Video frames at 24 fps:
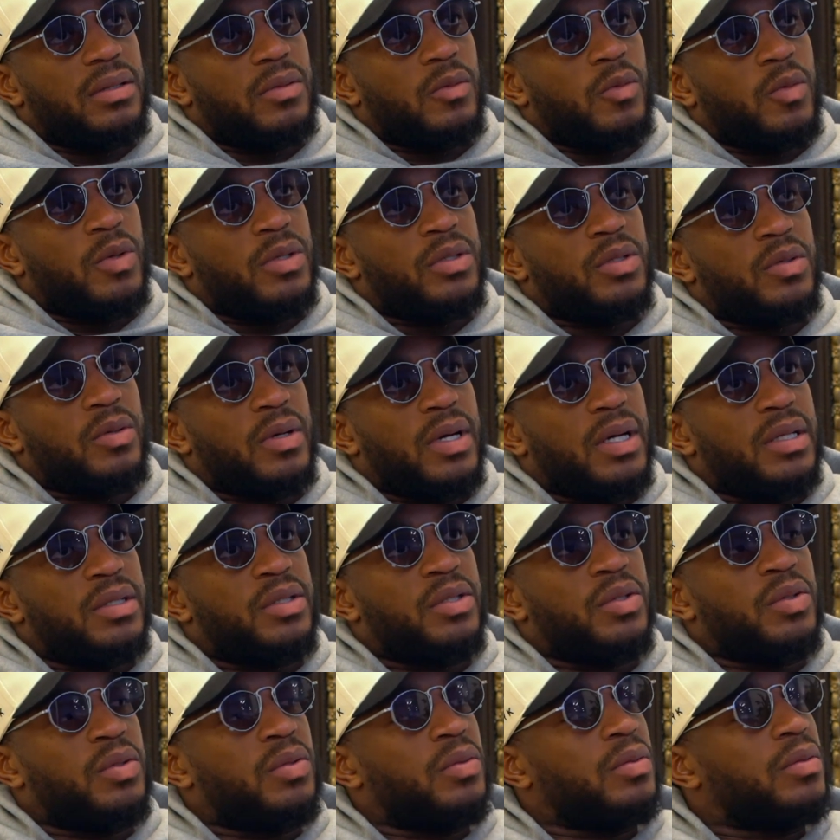What do I
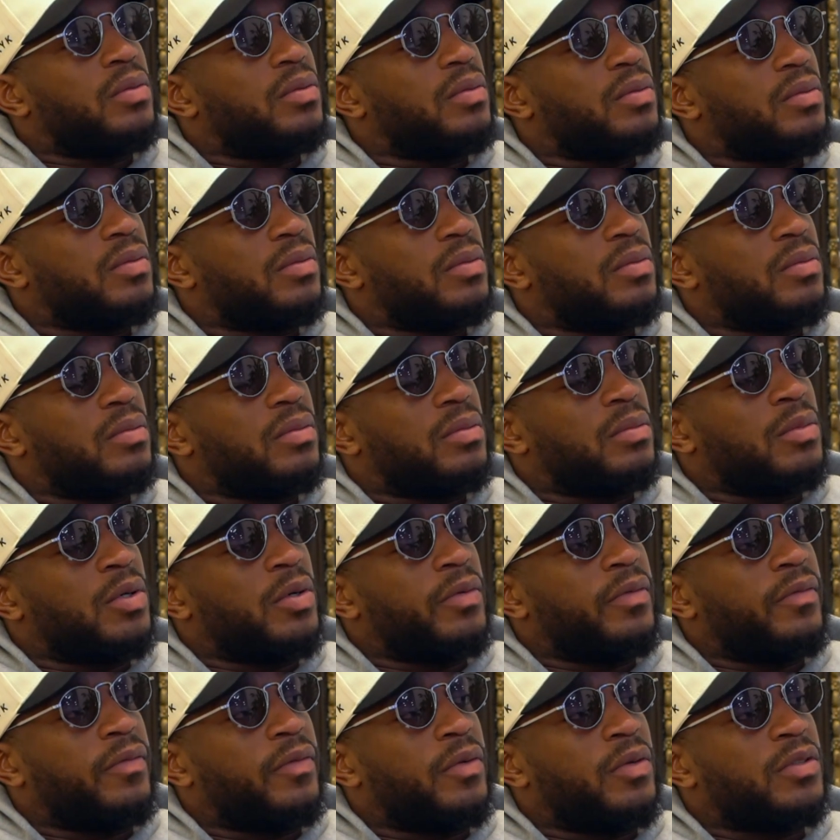do
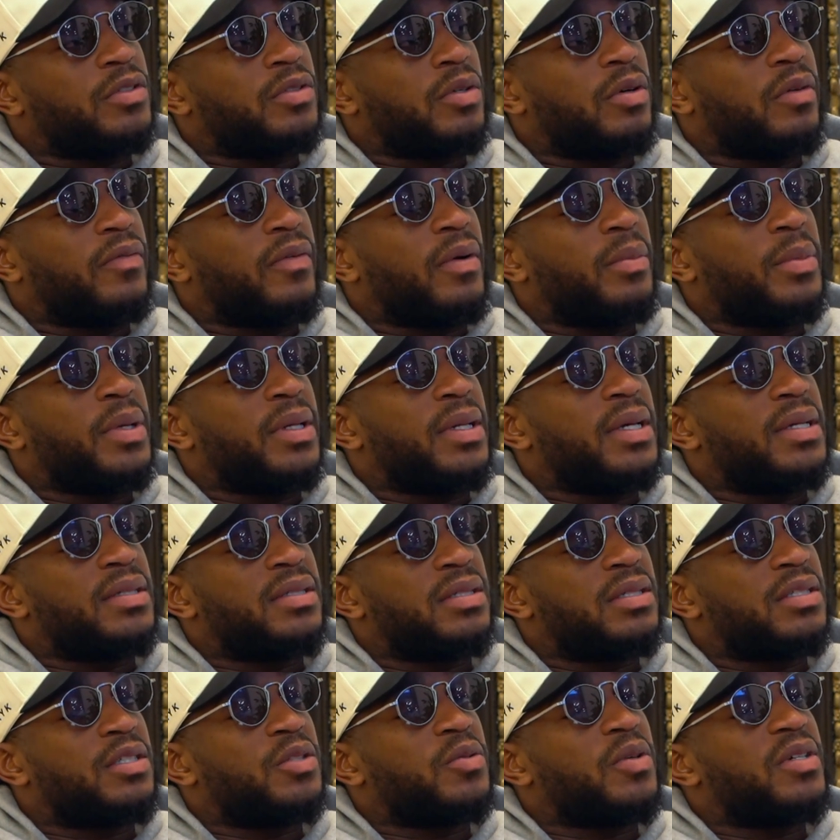moving forward? So if I'm in that
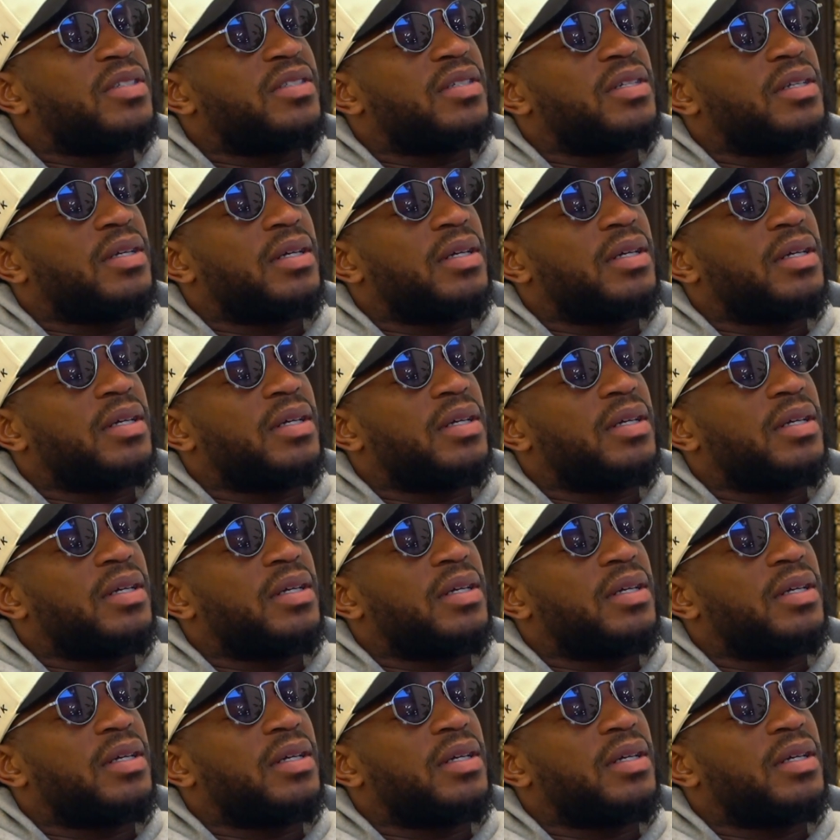situation